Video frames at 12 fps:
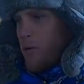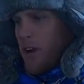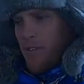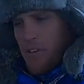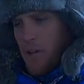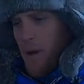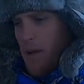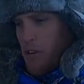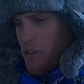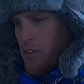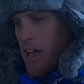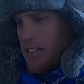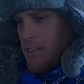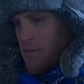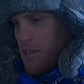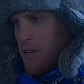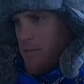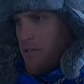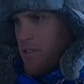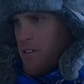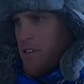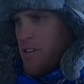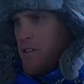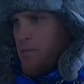We're gonna have to come out and do that sometime.
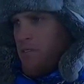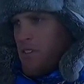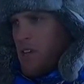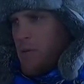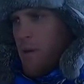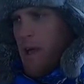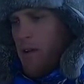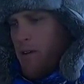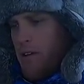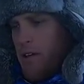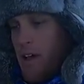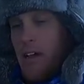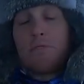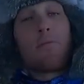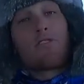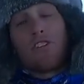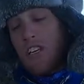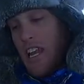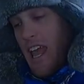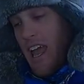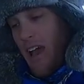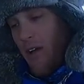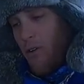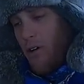Have to come out, especially
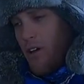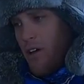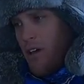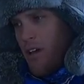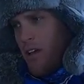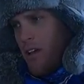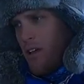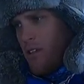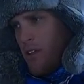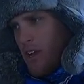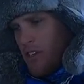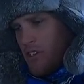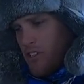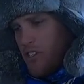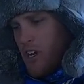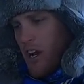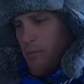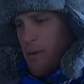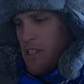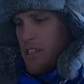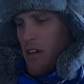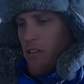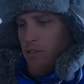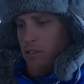now that I just got
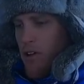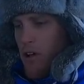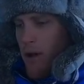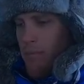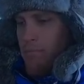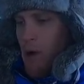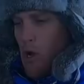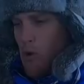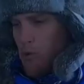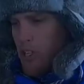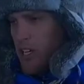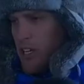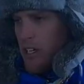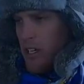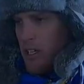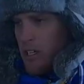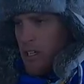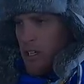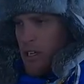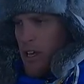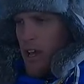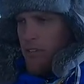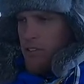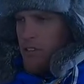myself a boat
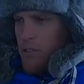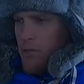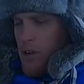have to